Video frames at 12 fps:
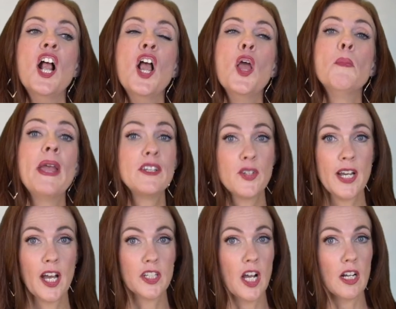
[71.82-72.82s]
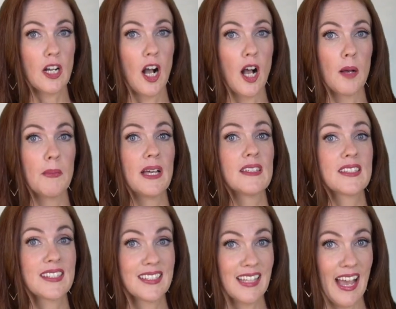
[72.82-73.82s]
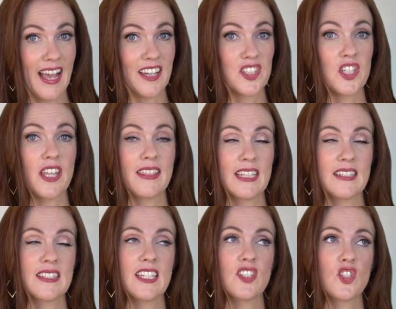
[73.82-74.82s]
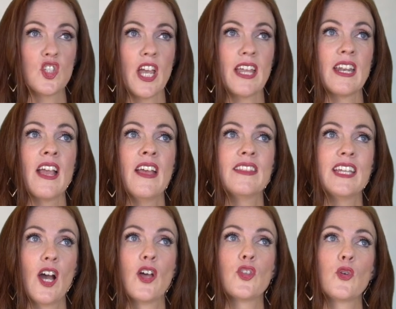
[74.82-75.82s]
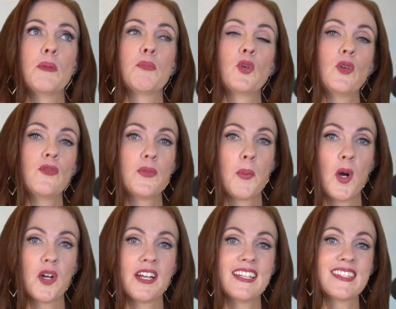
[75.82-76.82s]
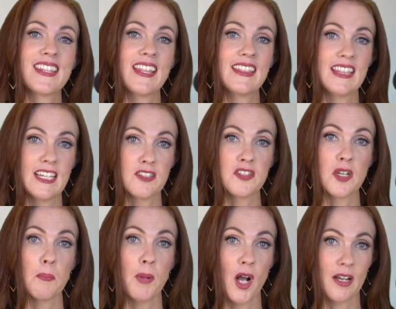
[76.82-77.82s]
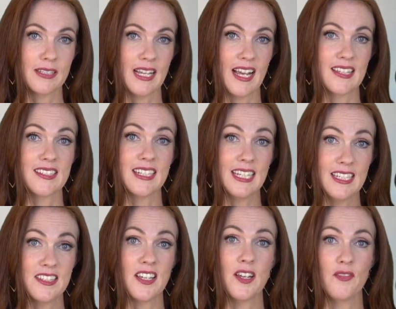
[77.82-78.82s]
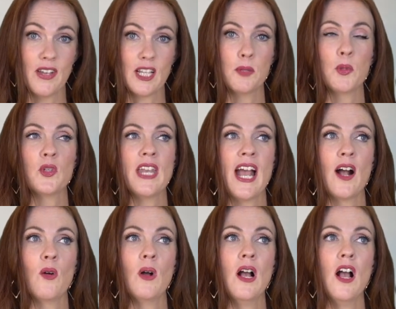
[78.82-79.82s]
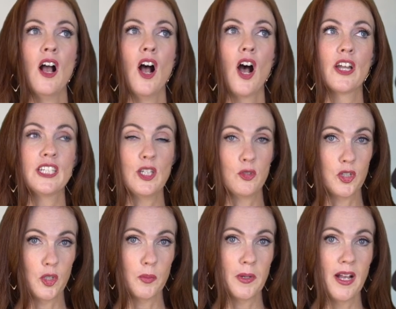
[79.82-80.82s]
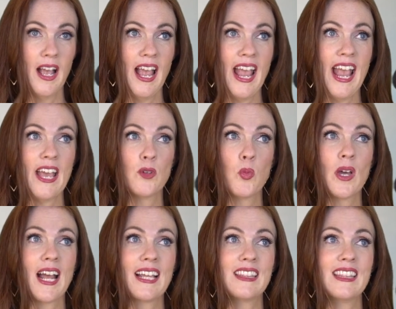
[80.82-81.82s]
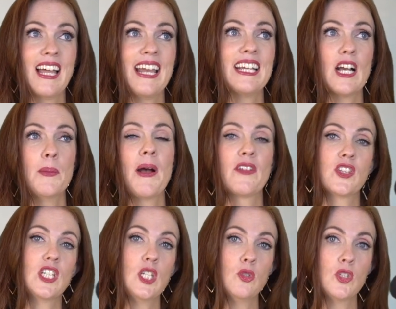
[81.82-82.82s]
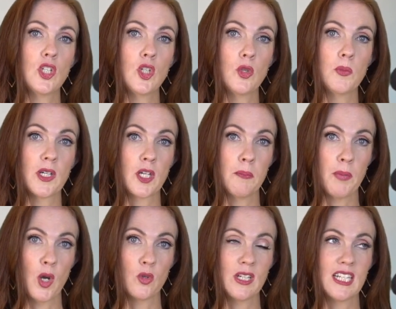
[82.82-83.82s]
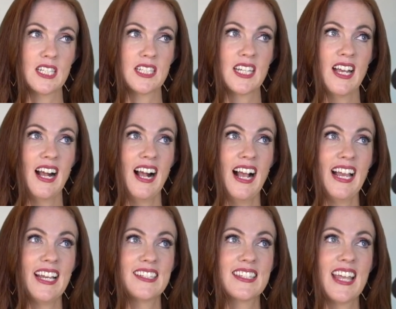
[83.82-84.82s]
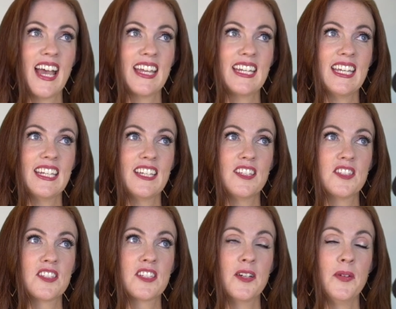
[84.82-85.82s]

Patreon.com/thisisjen. The other improved part is that this podcast is available now on YouTube. And what I like about the YouTube component is that it's